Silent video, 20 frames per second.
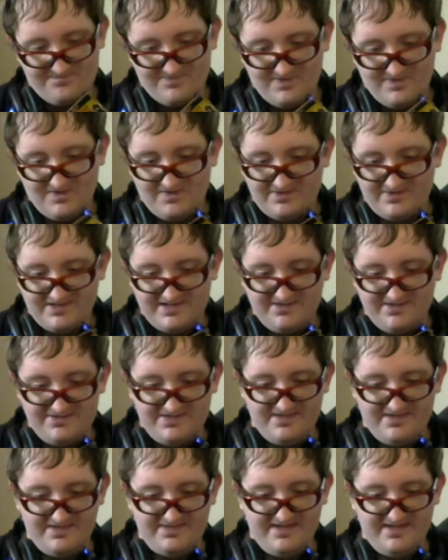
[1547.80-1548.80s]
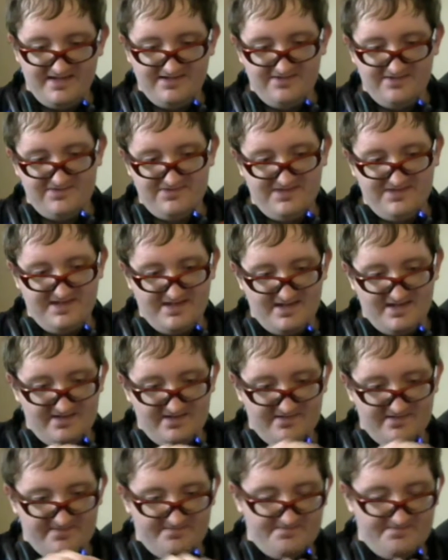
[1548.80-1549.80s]
Of course, they use the
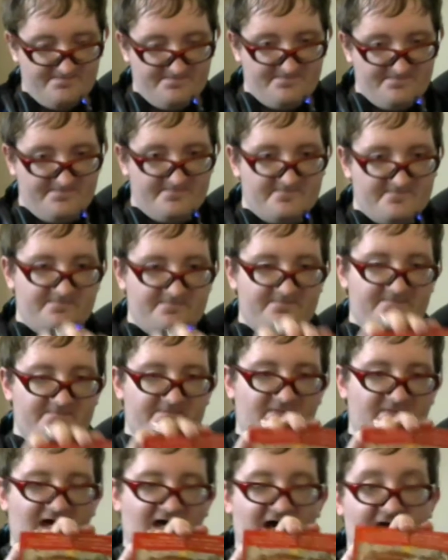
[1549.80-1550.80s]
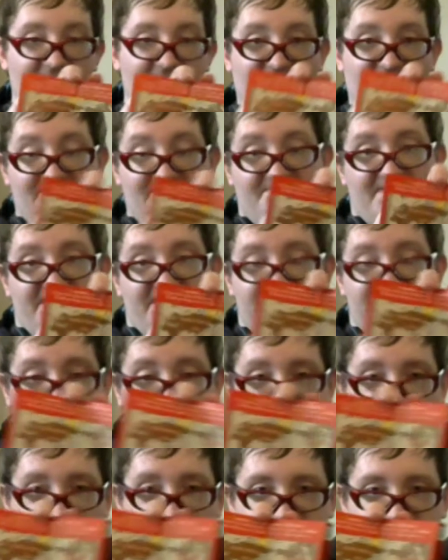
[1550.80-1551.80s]
map that's
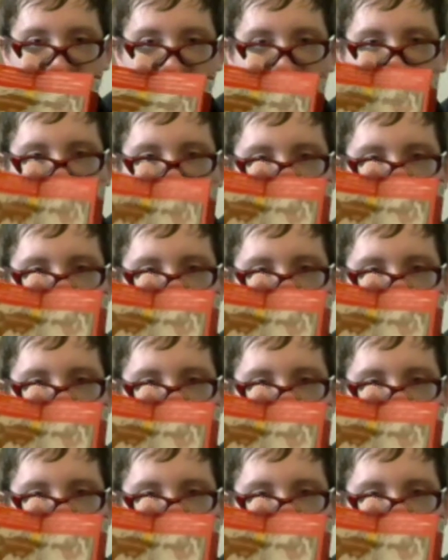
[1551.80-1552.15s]
centered on Japan,